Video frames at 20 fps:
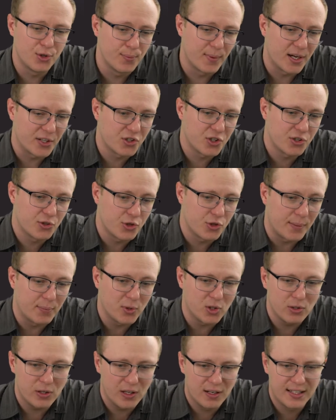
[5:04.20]
much
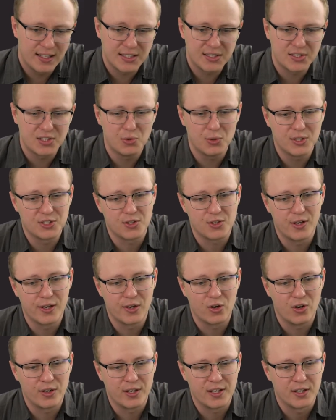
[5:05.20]
trouble. Let's see what's going
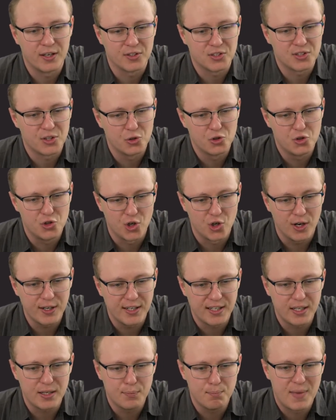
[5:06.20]
on here. So
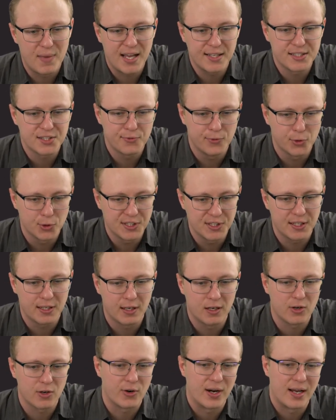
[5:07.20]
Johnny, mass 40
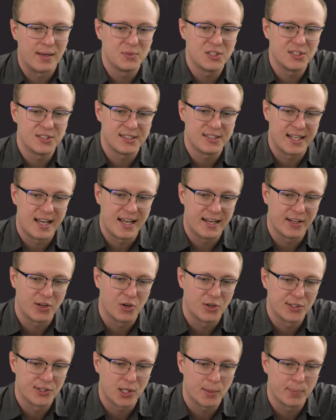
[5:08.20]
kilograms, is standing
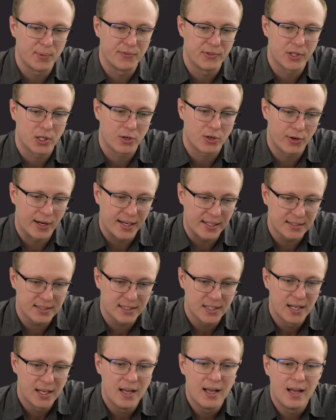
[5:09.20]
on top of a crate.
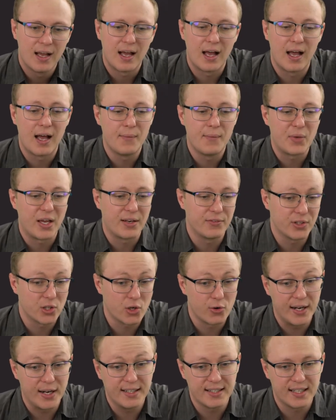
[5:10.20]
and the
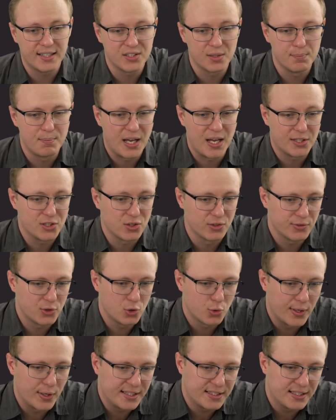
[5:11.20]
crate has a mass of
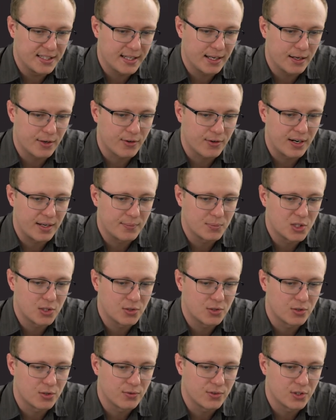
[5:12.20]
20 kilograms.
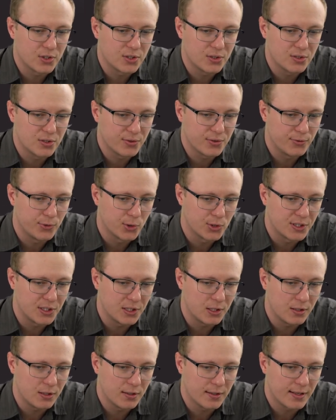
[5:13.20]
So this is
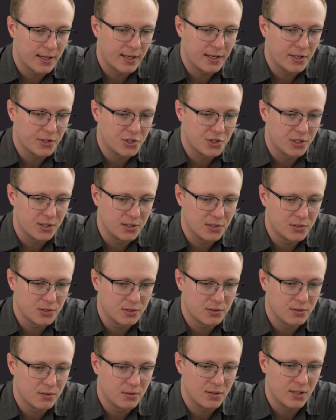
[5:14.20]
40 kgs,
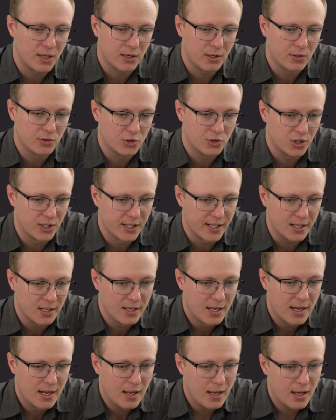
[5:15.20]
young Johnny,
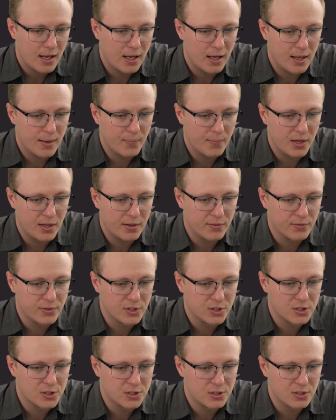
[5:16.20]
and
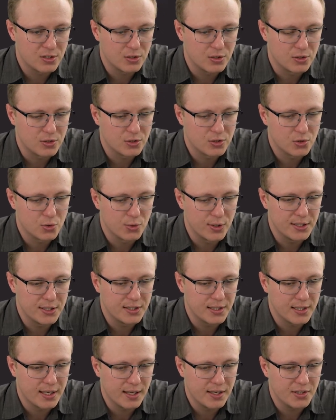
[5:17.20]
this is 20
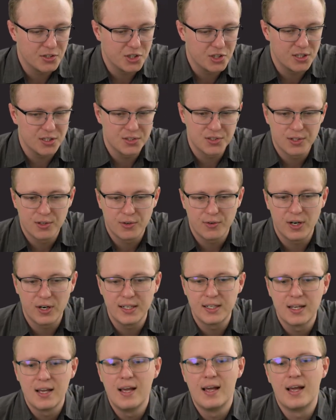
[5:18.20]
kgs, right?
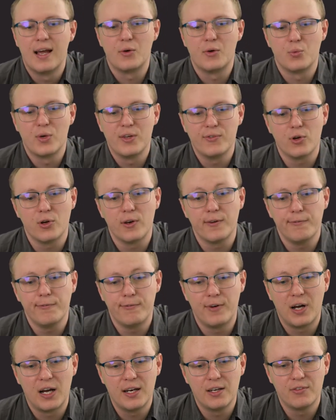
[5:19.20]
And we've got to
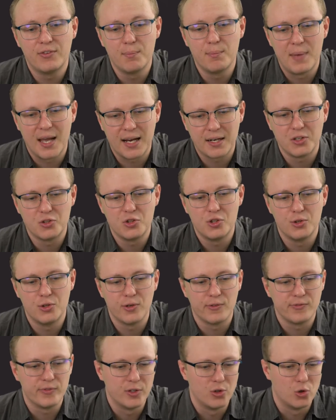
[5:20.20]
find the magnitude
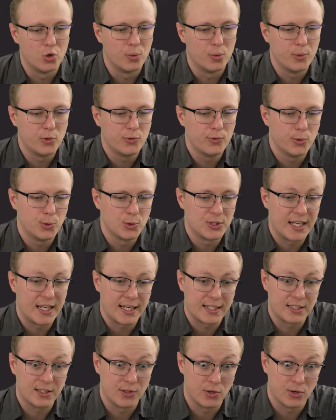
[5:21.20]
of the normal force
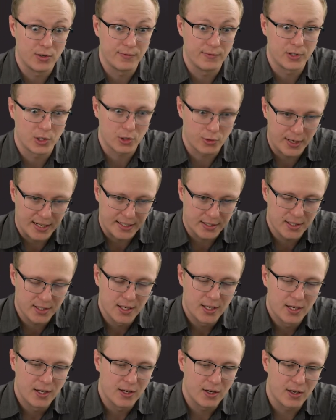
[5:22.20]
acting on the crate.
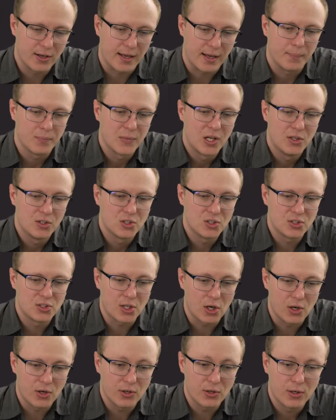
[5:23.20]
Okay,
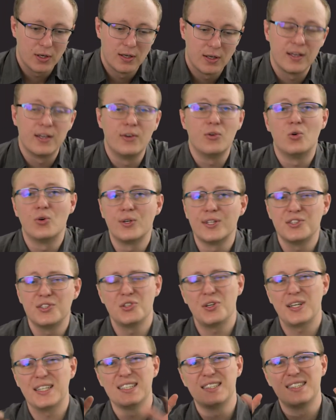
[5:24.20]
so in order to
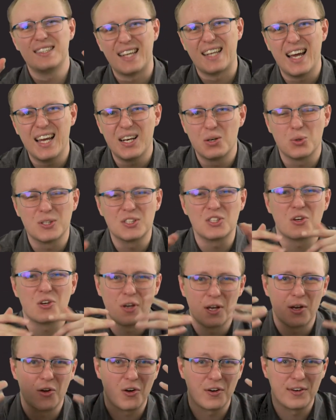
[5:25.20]
understand what's
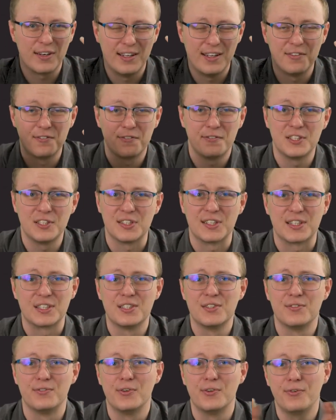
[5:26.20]
going on in physics,
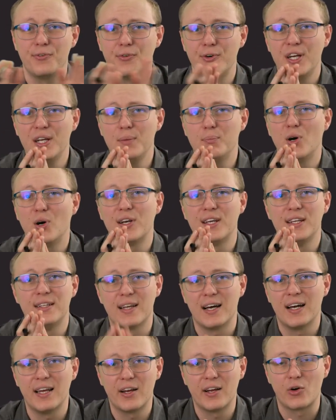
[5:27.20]
the free body
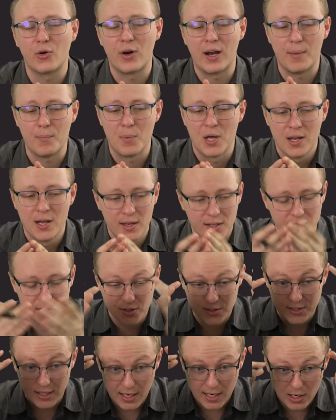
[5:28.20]
diagram
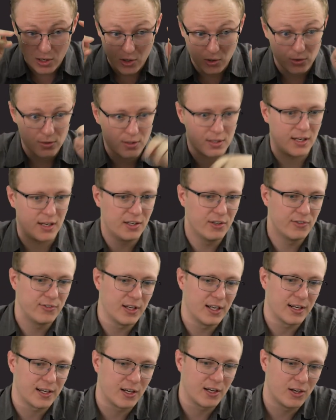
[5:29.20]
is our kind of
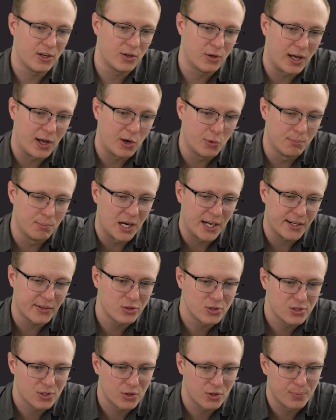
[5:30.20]
like our
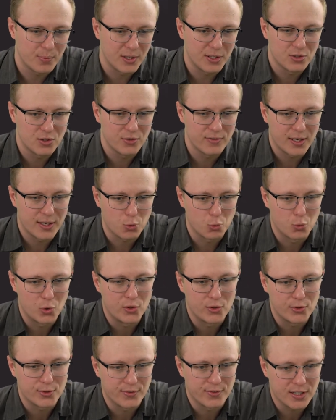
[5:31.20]
microscope into that
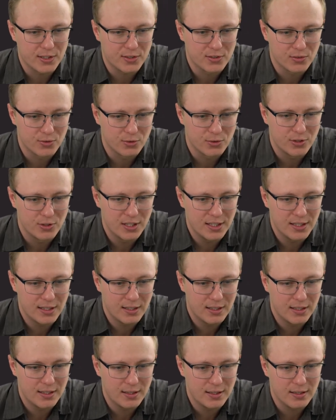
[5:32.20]
world that
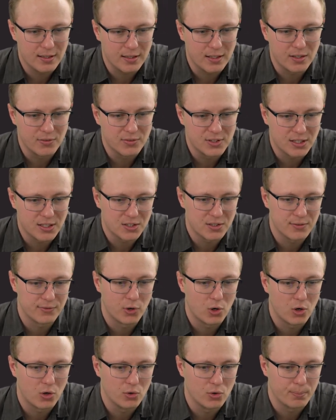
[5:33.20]
really gives us the
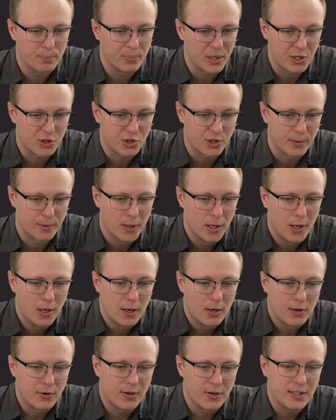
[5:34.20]
whole picture,
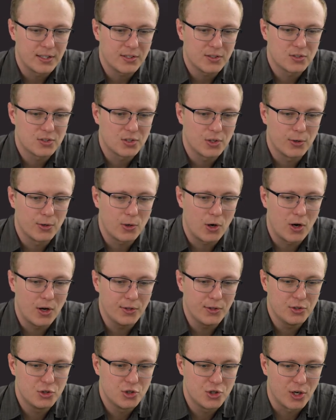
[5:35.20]
right? So
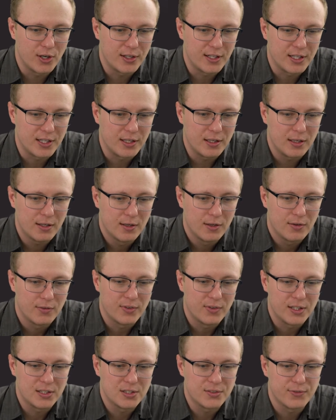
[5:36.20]
on Johnny,
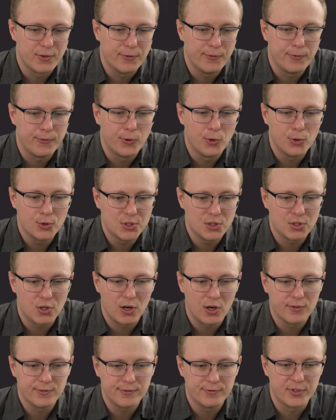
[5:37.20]
there's the force
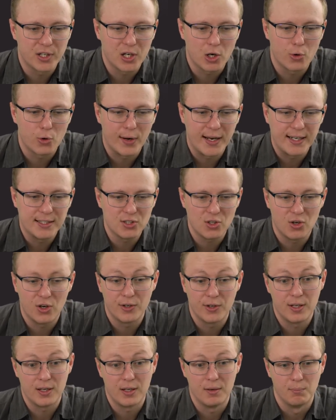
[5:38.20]
of the crate on
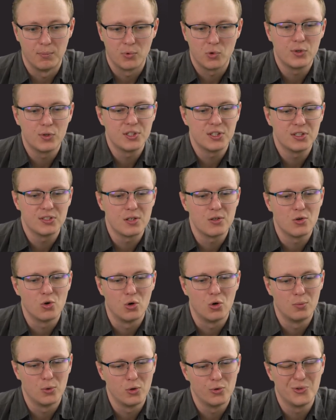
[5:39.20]
him, which is a
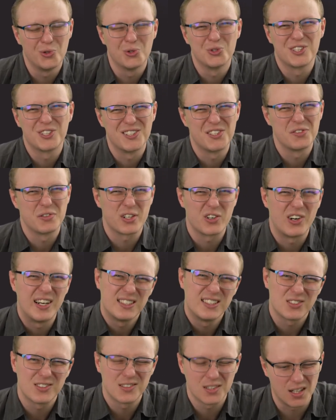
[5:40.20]
normal force because the
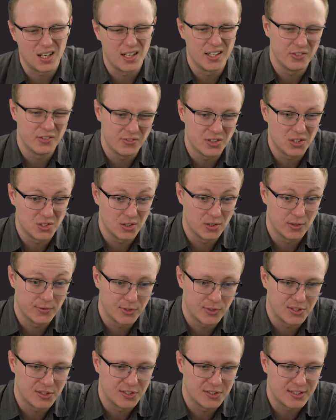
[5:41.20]
crate's kind of the
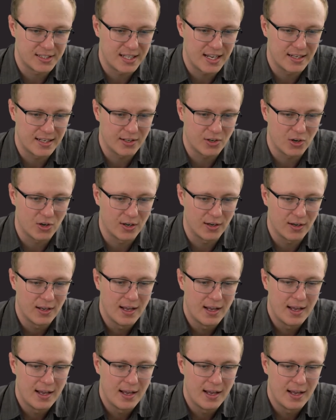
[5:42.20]
surface he's standing on,